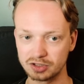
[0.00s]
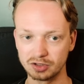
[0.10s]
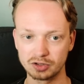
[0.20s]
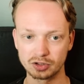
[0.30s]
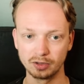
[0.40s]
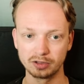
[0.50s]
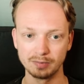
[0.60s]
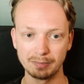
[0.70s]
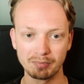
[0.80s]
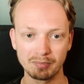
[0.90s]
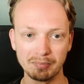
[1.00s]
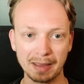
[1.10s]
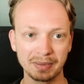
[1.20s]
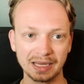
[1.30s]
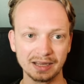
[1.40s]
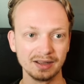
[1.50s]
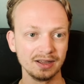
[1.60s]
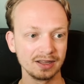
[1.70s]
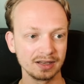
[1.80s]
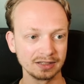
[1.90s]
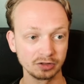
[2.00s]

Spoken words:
So it's just going to be mapping that